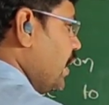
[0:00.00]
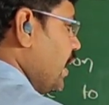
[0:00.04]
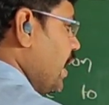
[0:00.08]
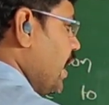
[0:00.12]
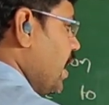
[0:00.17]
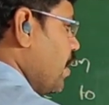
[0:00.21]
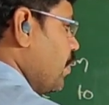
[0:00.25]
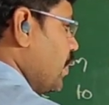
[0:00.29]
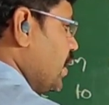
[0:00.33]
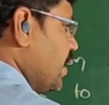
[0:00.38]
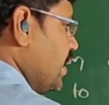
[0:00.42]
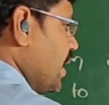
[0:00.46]

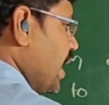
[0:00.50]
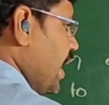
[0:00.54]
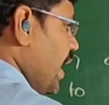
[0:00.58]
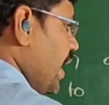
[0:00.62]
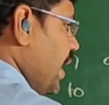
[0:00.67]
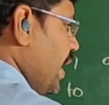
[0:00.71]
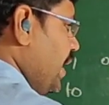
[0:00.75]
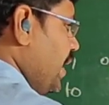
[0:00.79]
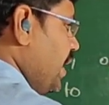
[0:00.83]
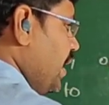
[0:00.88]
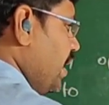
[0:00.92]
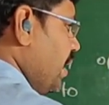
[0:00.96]

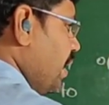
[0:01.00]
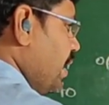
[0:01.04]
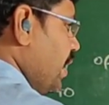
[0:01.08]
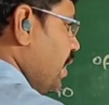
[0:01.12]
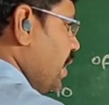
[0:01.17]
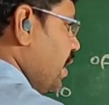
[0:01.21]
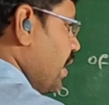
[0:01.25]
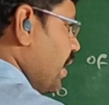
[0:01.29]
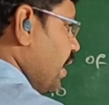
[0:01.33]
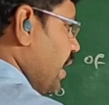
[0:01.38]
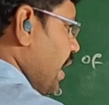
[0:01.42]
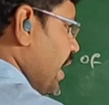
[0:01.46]
emitted
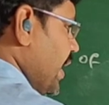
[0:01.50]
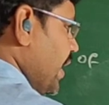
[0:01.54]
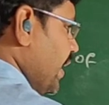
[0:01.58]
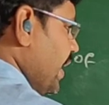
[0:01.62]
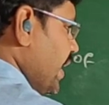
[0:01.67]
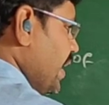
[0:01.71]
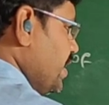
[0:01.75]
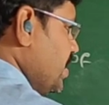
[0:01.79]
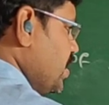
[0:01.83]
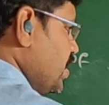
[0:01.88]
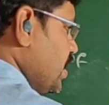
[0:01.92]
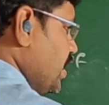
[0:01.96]

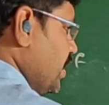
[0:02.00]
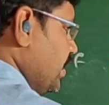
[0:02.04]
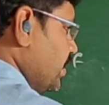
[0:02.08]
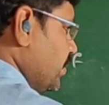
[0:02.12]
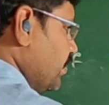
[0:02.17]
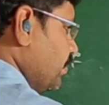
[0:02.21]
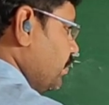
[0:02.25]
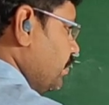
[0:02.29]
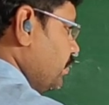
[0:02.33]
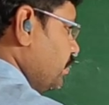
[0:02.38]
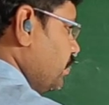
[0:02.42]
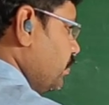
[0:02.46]

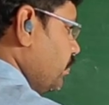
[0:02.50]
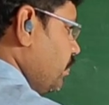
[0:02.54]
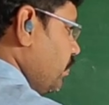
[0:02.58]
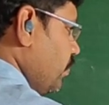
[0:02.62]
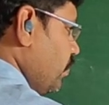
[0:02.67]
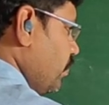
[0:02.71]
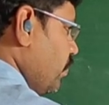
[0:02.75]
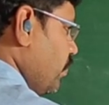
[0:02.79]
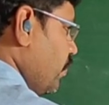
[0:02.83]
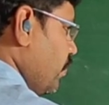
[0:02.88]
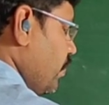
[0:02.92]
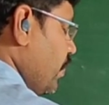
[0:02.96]
radiation.
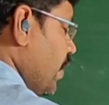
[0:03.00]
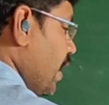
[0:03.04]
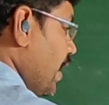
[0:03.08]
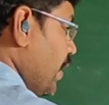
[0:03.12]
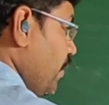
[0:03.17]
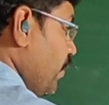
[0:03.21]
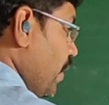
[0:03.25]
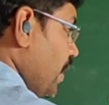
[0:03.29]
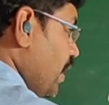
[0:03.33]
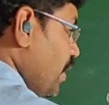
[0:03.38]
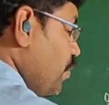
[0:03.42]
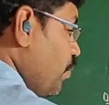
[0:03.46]
Very,
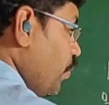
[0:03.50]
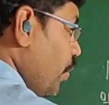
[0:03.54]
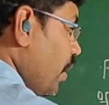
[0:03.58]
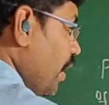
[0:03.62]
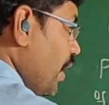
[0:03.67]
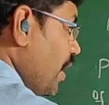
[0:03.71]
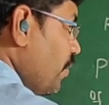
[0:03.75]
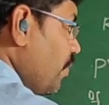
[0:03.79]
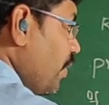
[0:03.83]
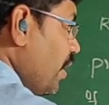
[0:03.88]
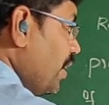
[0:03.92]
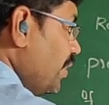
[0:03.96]
very
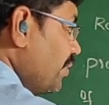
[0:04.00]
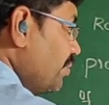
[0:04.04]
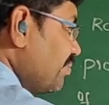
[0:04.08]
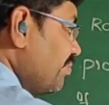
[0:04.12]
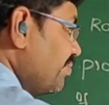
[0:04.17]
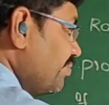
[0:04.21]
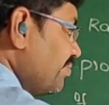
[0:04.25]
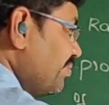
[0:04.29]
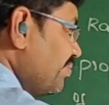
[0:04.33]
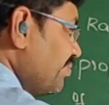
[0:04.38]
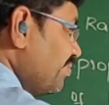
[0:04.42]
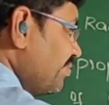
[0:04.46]
important one.
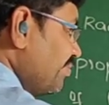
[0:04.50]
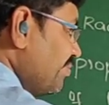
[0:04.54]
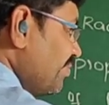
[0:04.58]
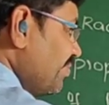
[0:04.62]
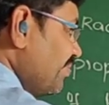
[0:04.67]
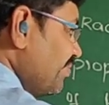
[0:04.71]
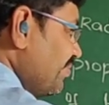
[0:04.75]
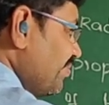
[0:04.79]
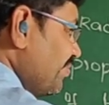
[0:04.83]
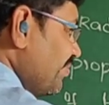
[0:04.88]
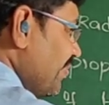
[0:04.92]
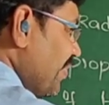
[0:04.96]

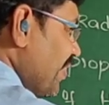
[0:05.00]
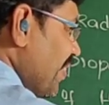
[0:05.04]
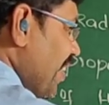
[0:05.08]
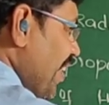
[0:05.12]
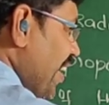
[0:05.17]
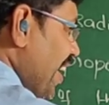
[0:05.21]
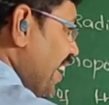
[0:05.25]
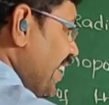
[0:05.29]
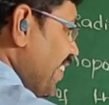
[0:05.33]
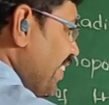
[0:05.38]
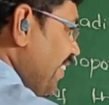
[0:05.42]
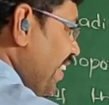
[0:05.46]

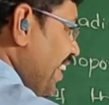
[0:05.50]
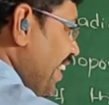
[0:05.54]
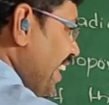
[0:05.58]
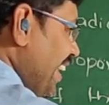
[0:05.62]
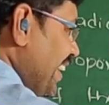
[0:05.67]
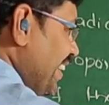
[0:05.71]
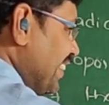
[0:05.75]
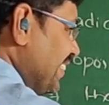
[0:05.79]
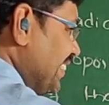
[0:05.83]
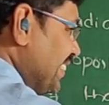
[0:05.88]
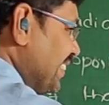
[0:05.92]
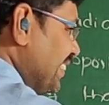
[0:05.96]
Are you got it?
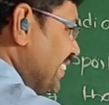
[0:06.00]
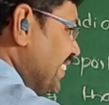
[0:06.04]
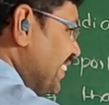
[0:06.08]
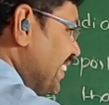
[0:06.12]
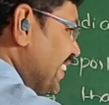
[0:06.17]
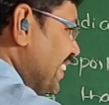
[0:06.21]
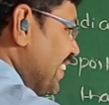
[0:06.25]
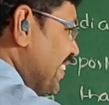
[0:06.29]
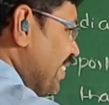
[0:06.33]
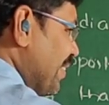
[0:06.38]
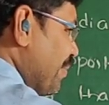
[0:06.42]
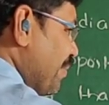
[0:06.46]

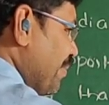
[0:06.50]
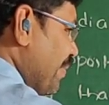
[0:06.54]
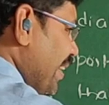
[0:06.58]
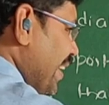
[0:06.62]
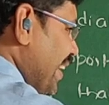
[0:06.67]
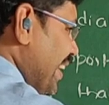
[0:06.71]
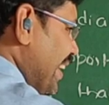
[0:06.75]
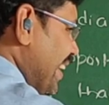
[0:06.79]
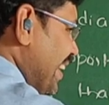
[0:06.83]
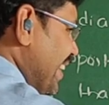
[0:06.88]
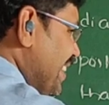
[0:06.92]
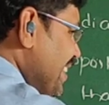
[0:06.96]

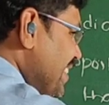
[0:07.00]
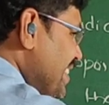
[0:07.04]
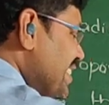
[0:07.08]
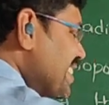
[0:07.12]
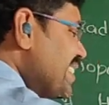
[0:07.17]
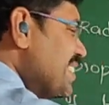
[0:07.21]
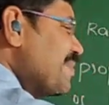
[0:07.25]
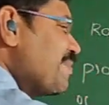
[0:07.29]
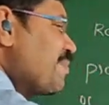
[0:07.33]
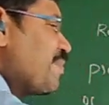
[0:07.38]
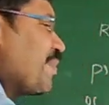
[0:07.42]
Means